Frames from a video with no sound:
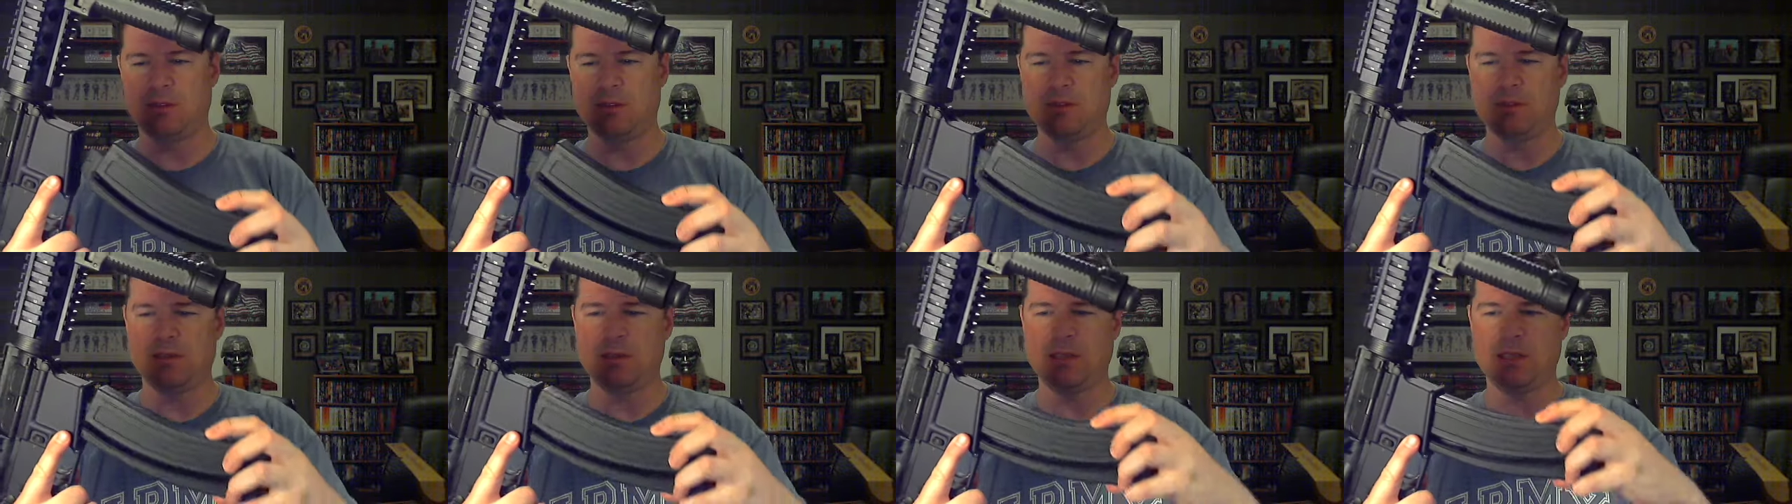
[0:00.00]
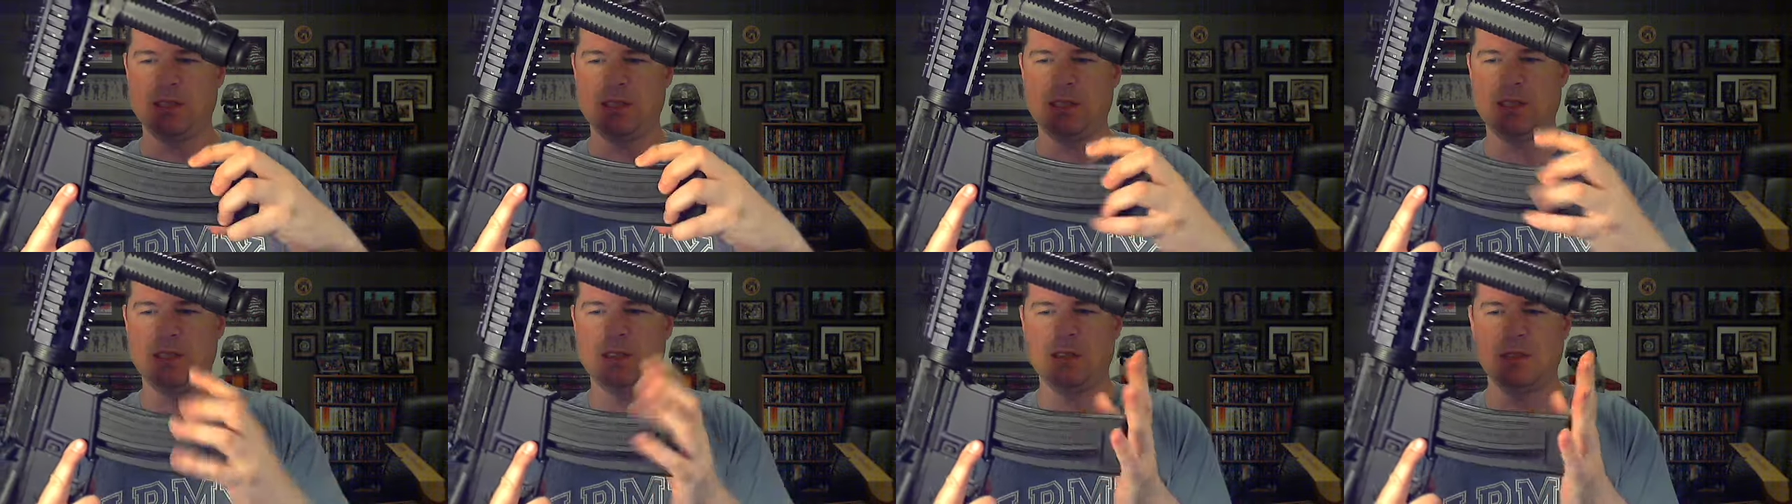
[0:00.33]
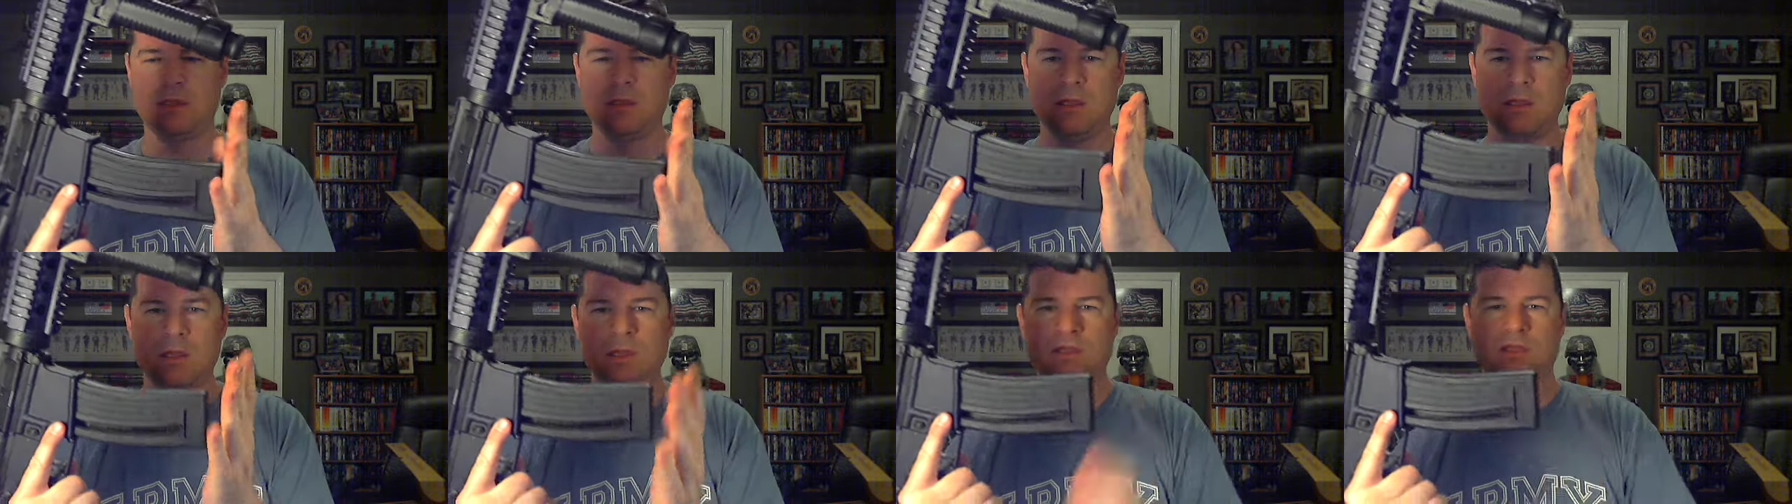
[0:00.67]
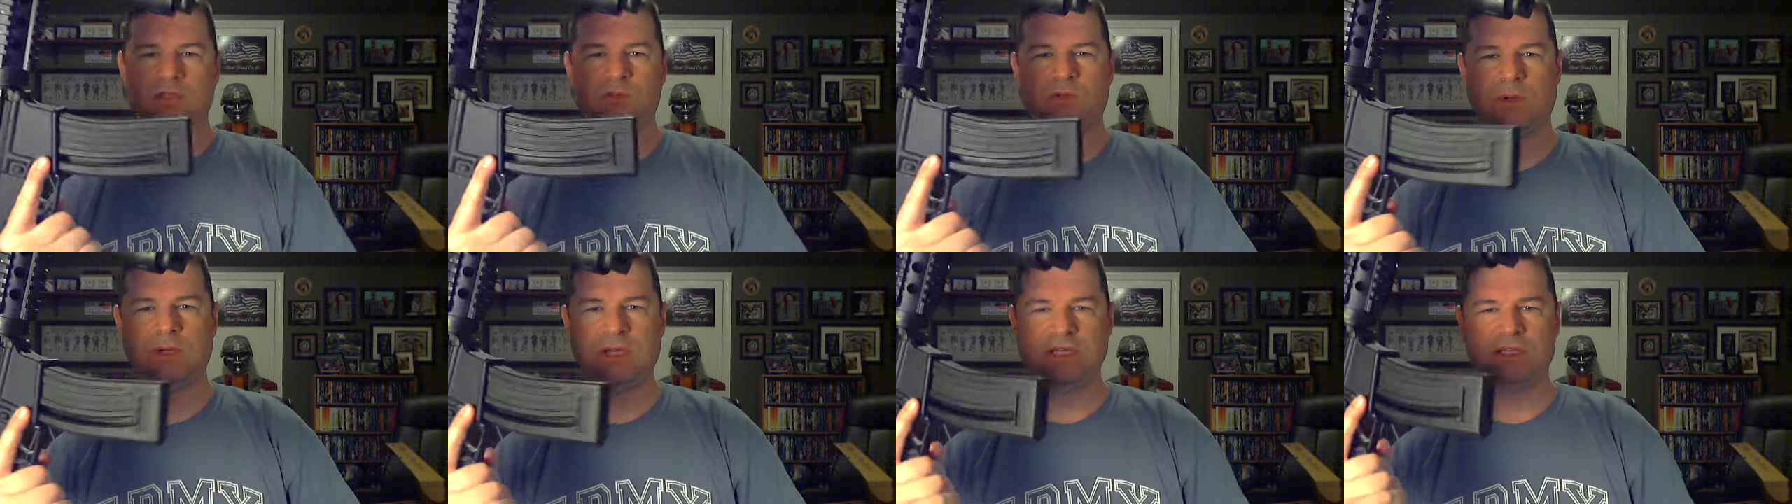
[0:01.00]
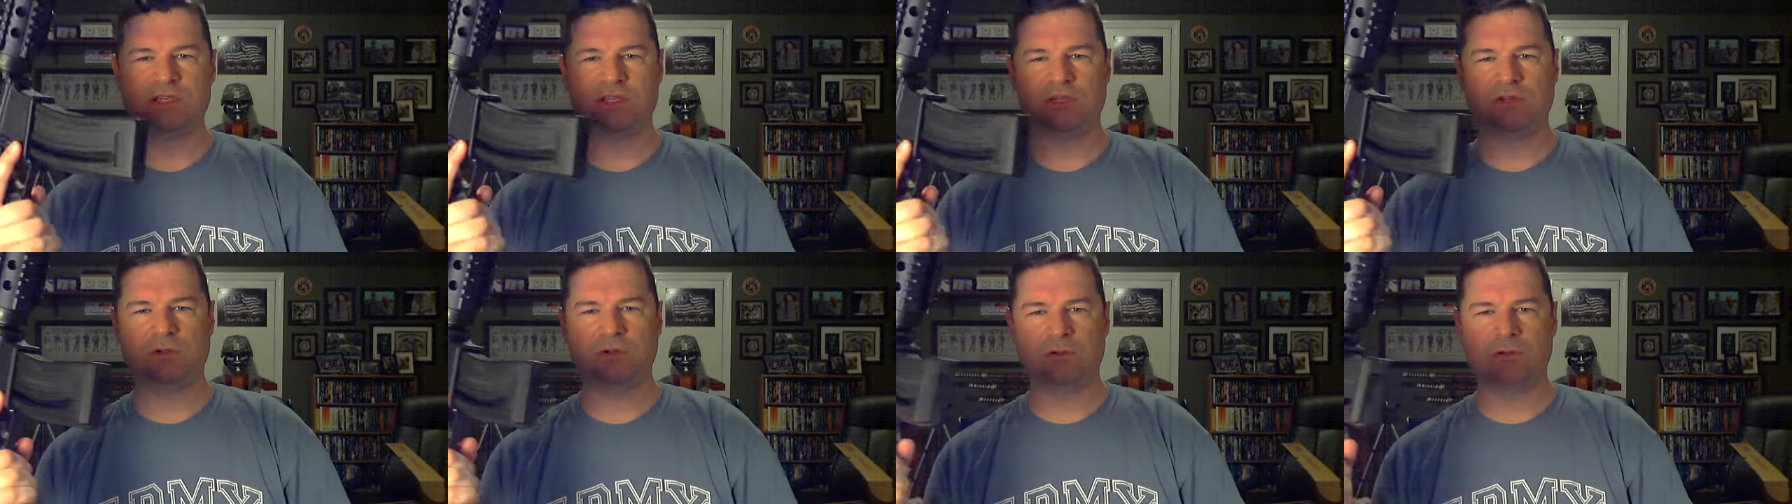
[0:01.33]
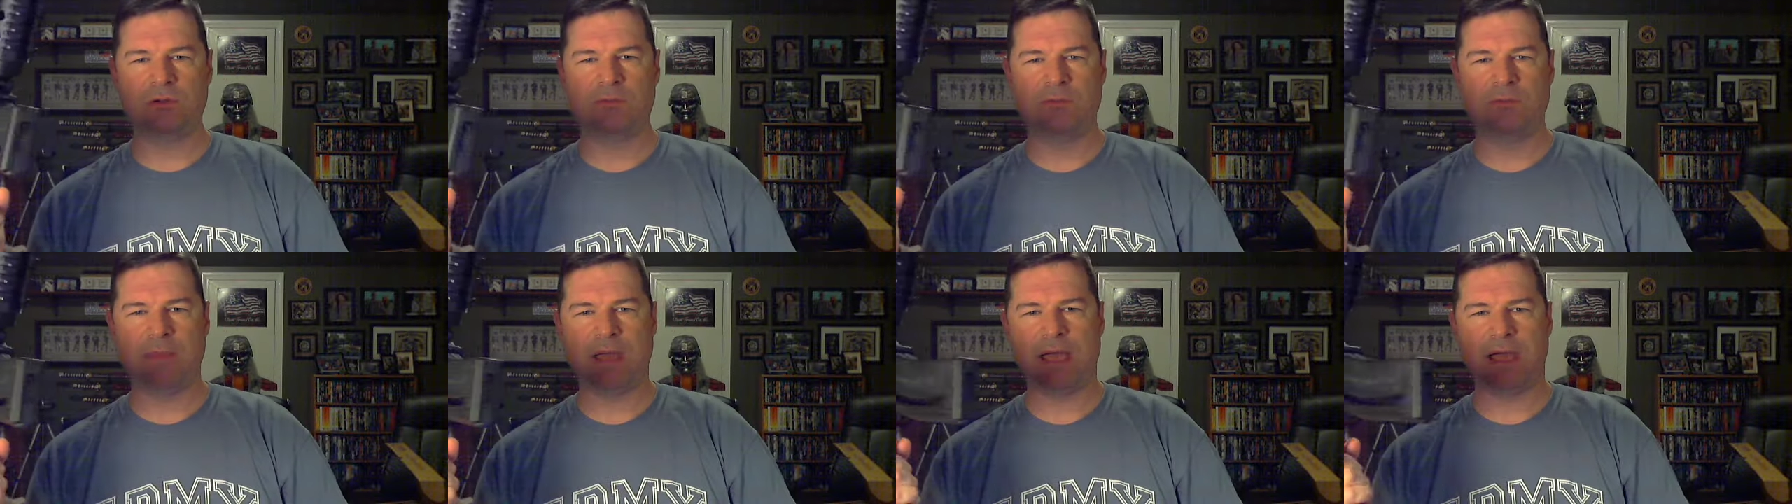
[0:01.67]
the 22
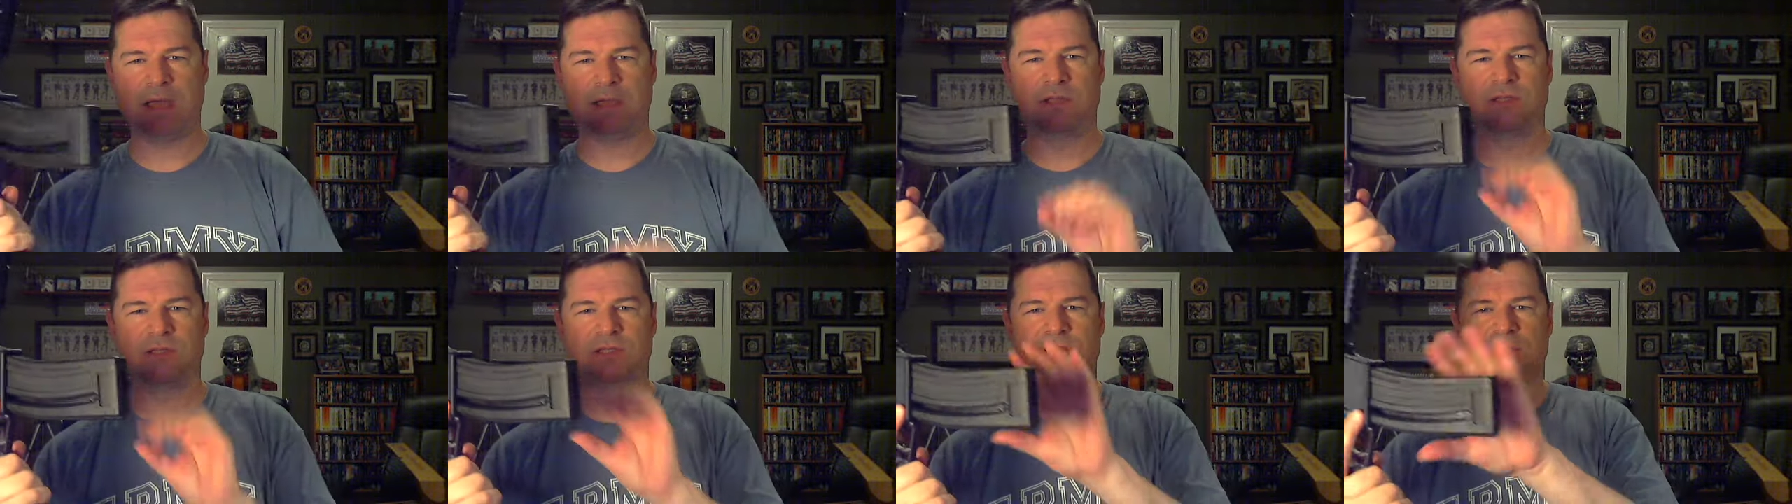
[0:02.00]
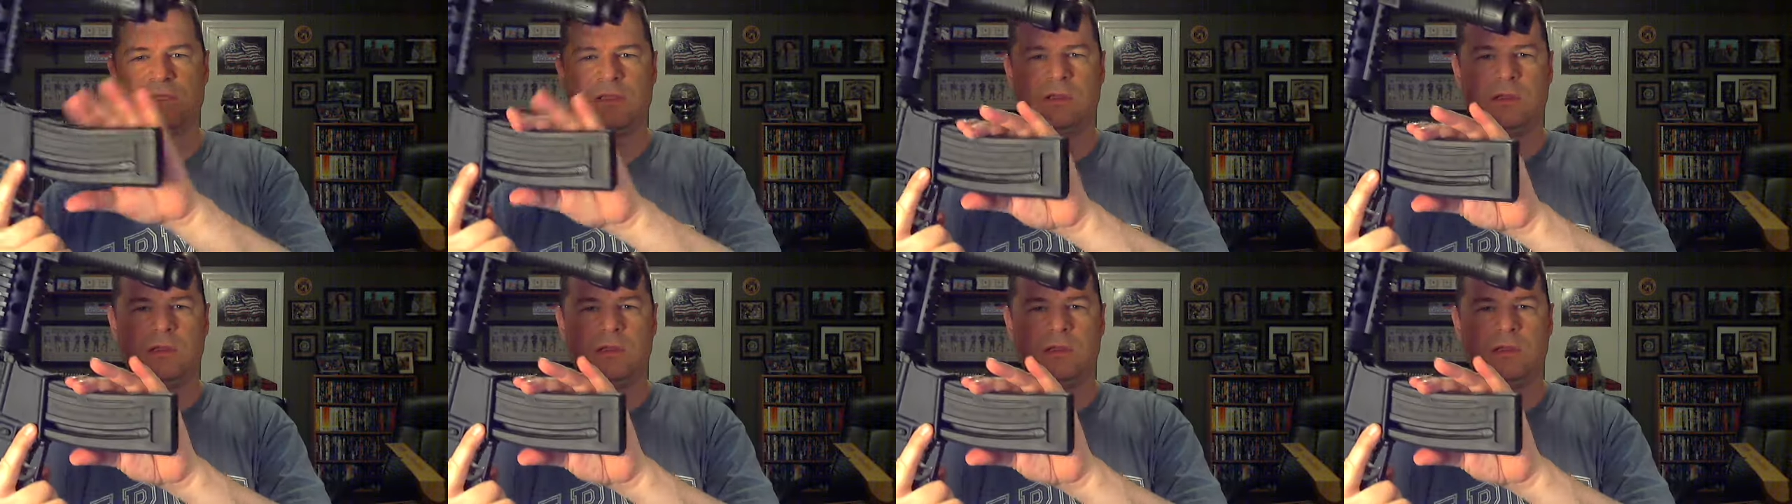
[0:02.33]
mags